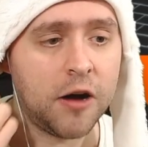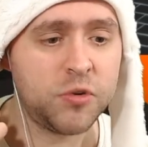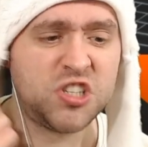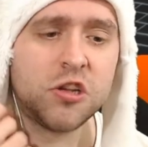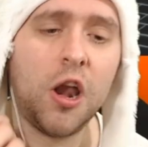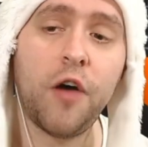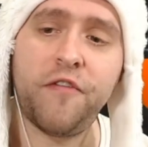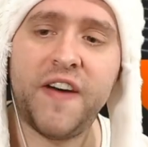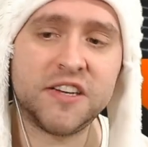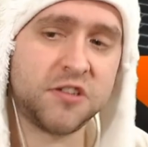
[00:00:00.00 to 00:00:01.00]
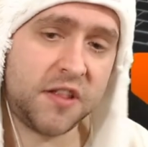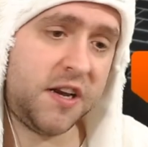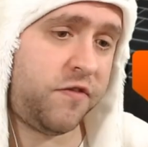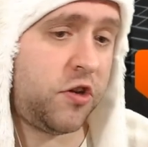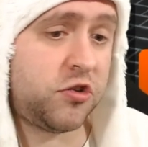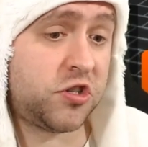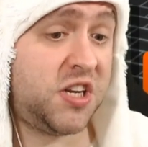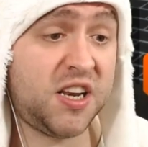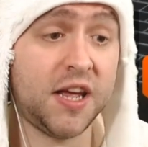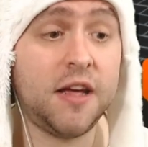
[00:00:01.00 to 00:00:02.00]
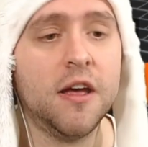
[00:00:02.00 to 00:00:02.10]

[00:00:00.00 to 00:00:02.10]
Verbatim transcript: which is a lot faster than if you just did it,